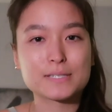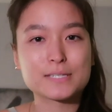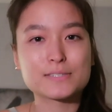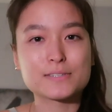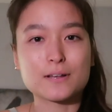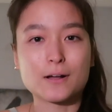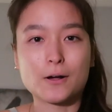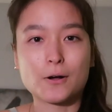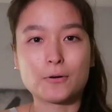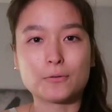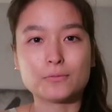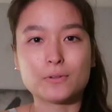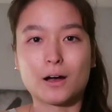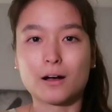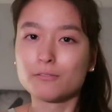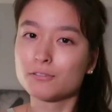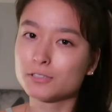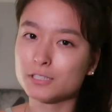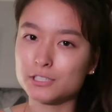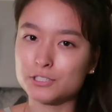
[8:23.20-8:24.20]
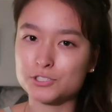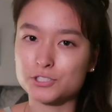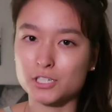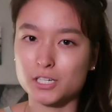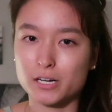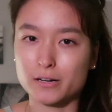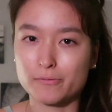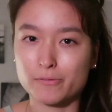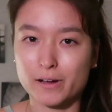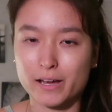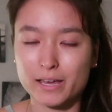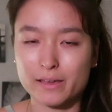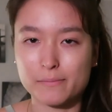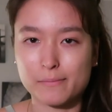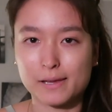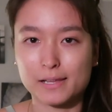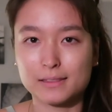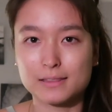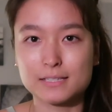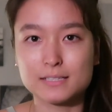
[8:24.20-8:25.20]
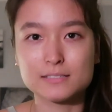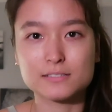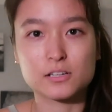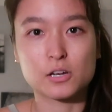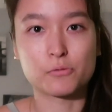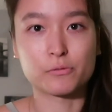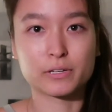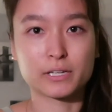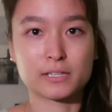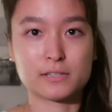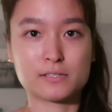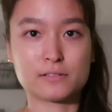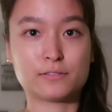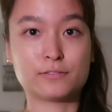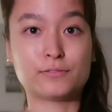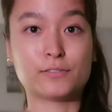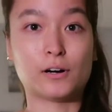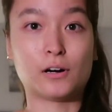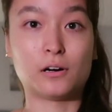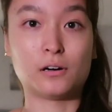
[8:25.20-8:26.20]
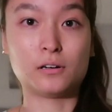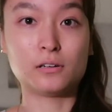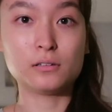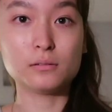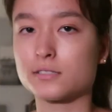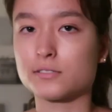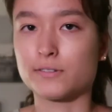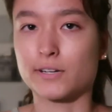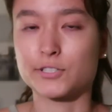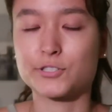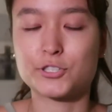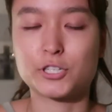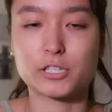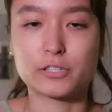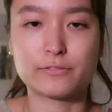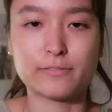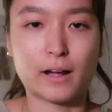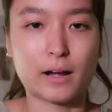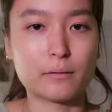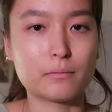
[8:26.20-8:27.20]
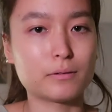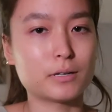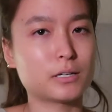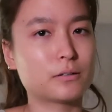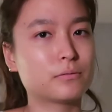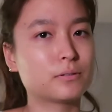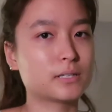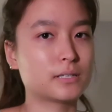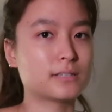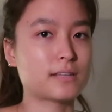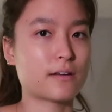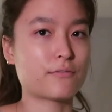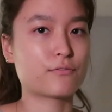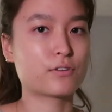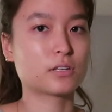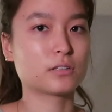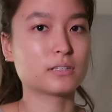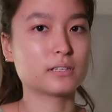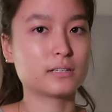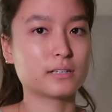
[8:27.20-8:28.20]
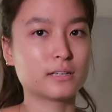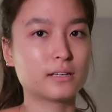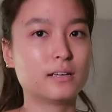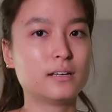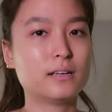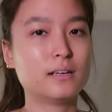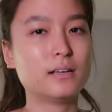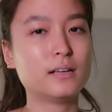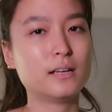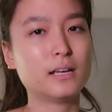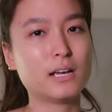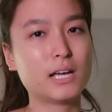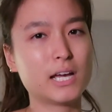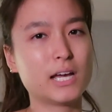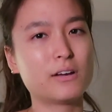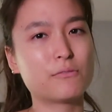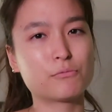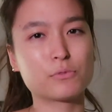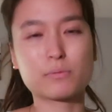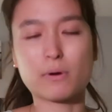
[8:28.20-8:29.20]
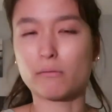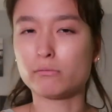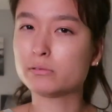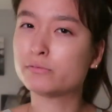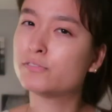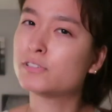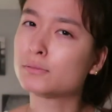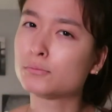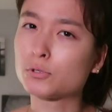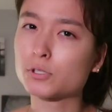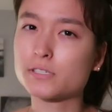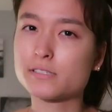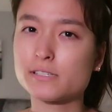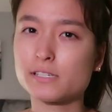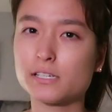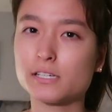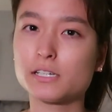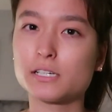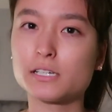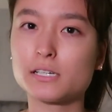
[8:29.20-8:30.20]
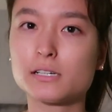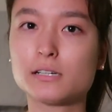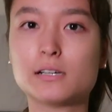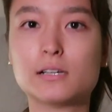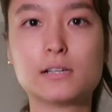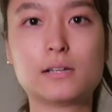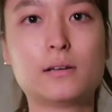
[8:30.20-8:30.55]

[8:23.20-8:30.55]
So not really sure why I made this going into fall. A stretchier fabric would probably feel more secure.